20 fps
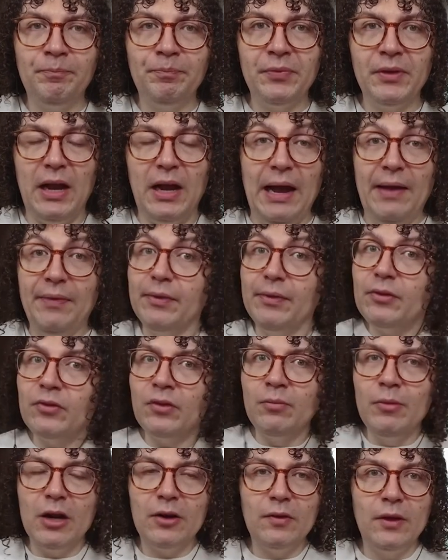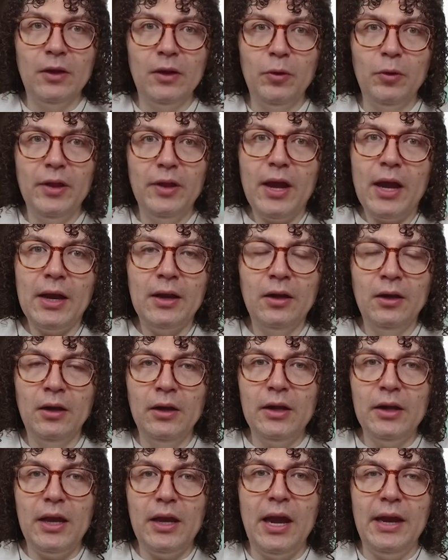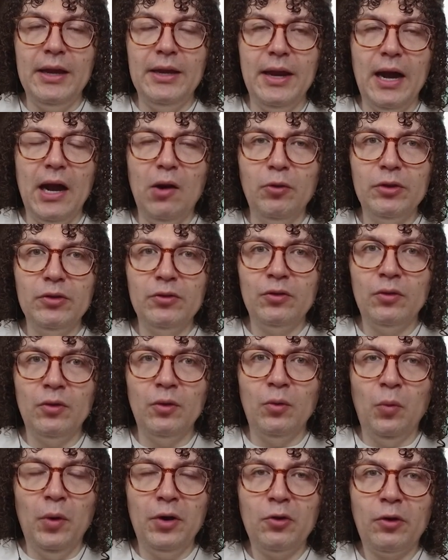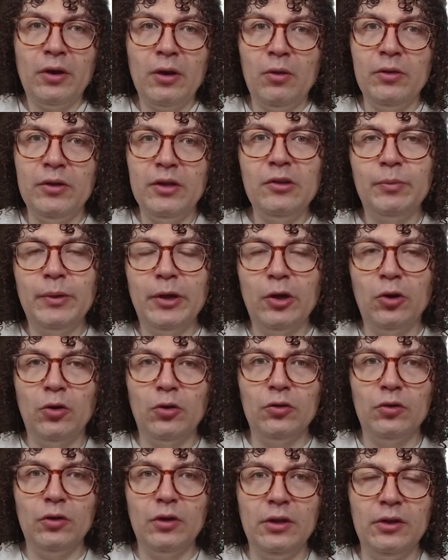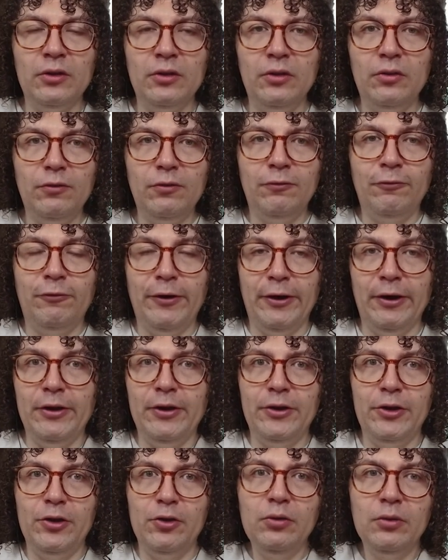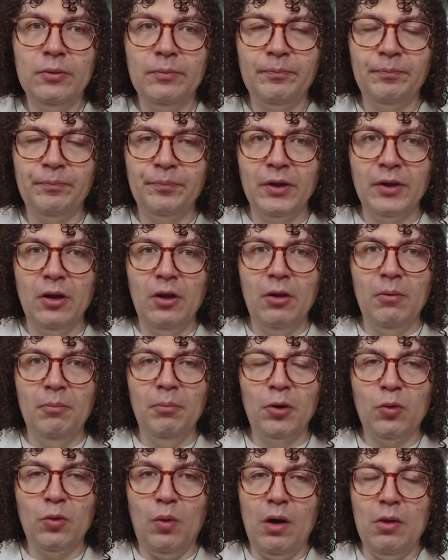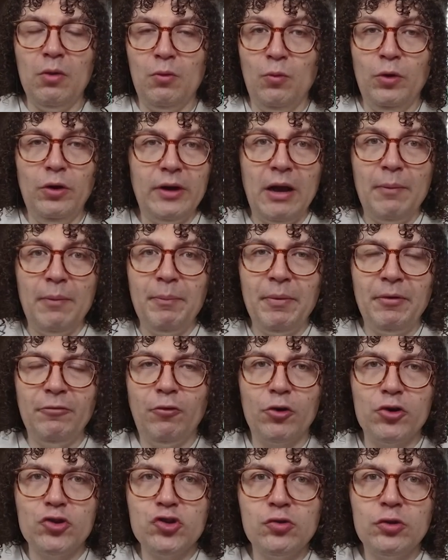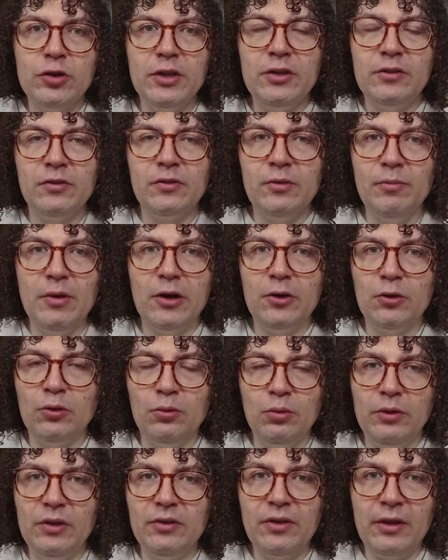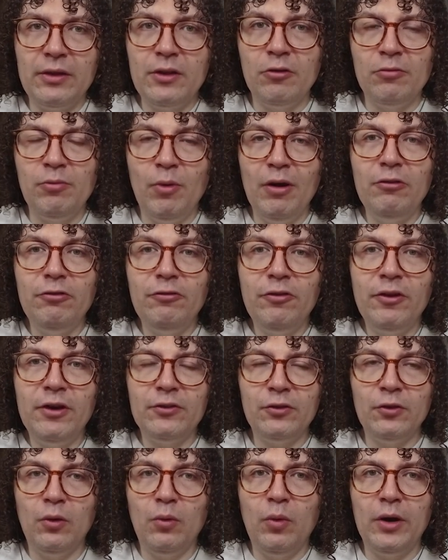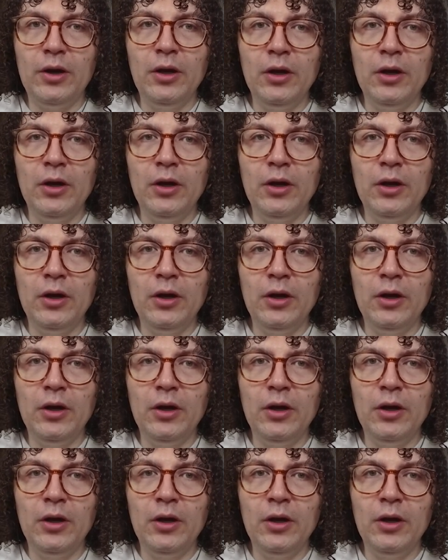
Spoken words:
And similar thing with AI. AI now is, we're talking about this because it is fairly new, but what will happen for sure is similar to this idea of mobile first software.